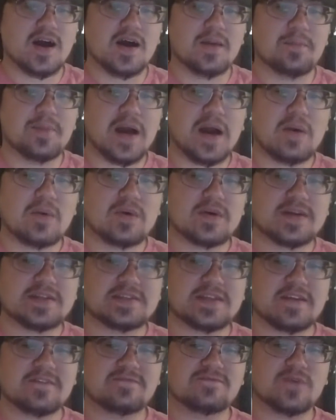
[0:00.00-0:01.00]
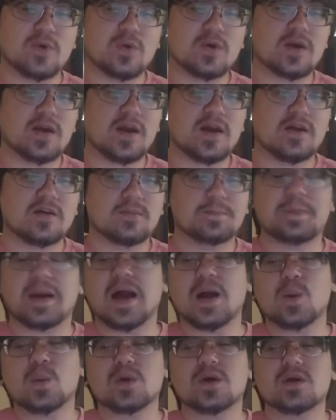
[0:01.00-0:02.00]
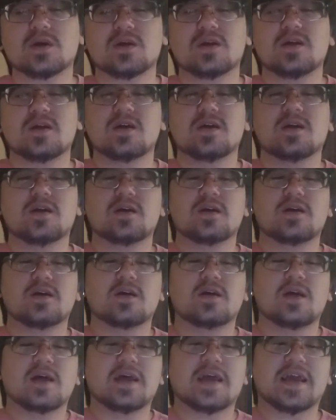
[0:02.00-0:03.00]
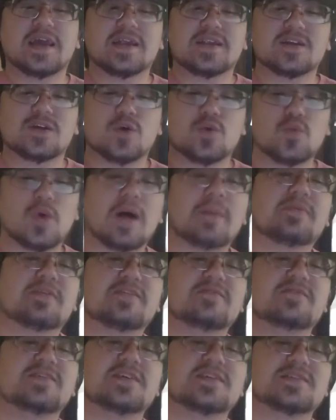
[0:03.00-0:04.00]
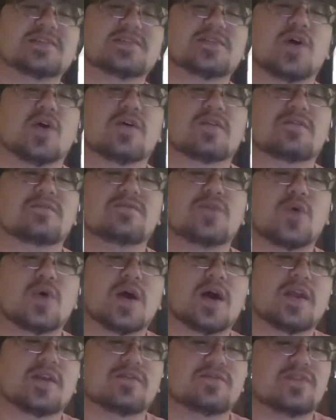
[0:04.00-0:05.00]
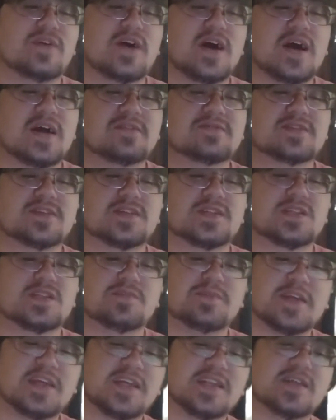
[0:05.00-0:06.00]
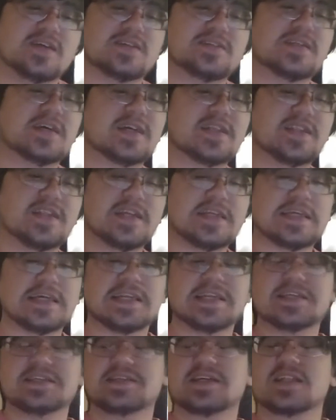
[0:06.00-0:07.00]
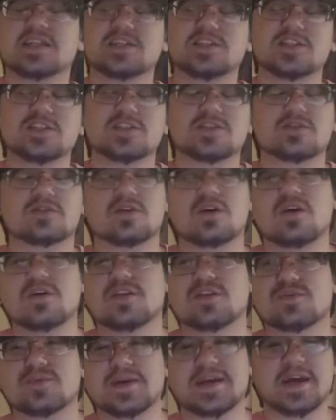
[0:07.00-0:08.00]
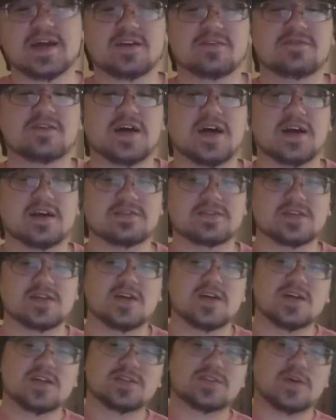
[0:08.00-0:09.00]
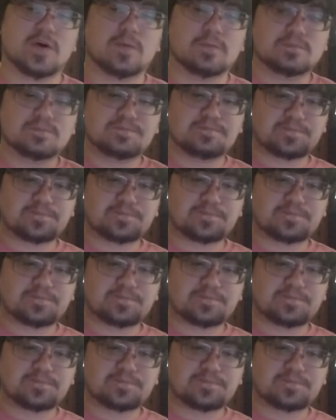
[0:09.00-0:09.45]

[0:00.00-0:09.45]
Power is a 4. Power and cooperativeness are 4 out of 5s, and speed, technique, and intelligence are all 3 out of 5s. So,